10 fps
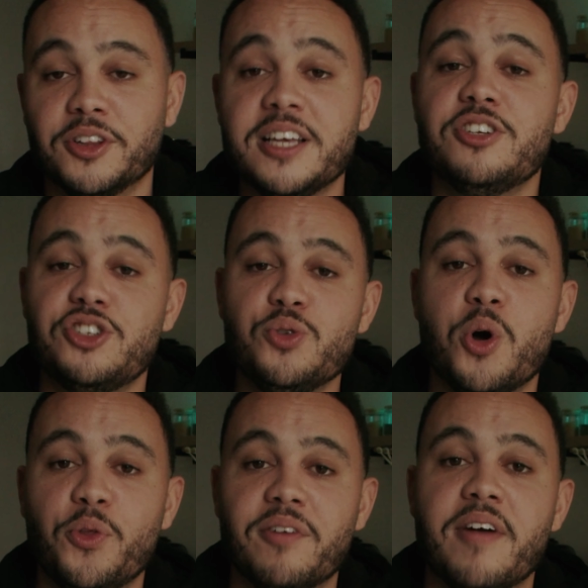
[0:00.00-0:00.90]
Lenses do
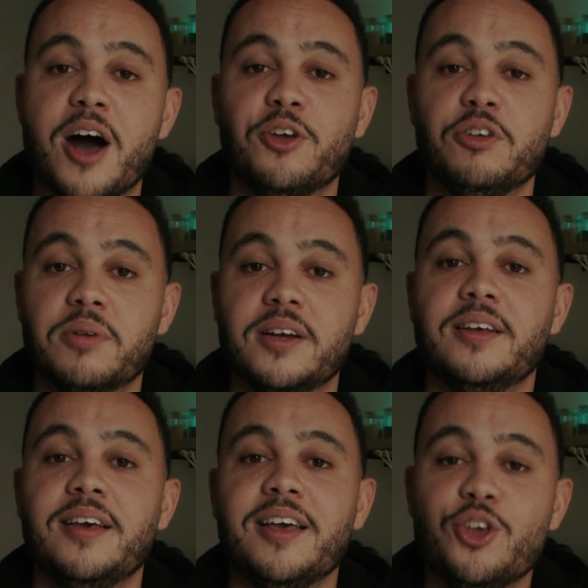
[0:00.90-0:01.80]
hold their value, but
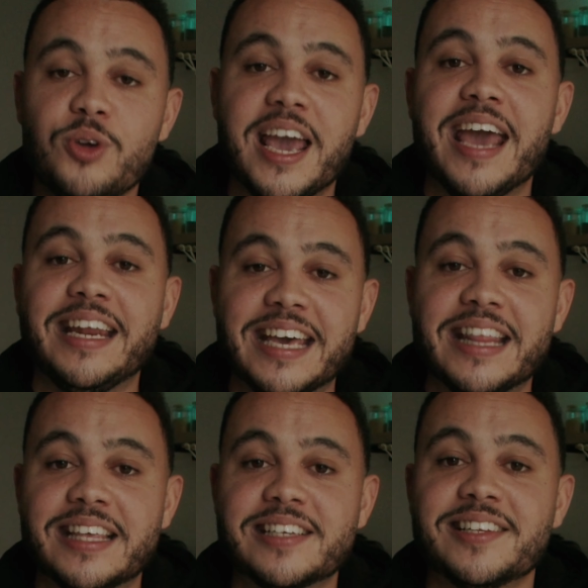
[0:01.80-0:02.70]
you can
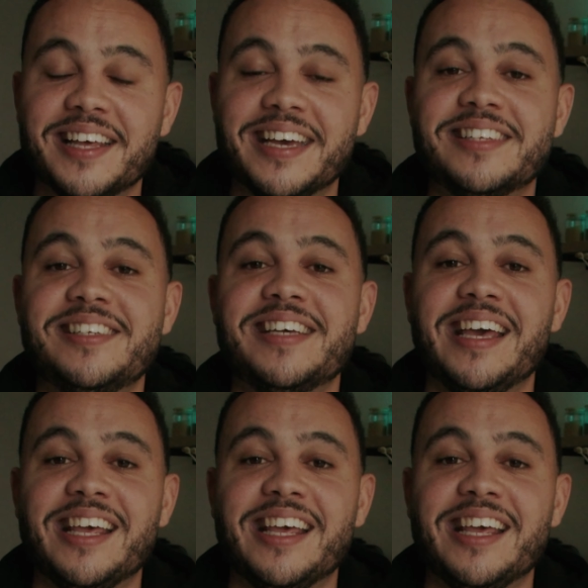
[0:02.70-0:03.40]
get this lens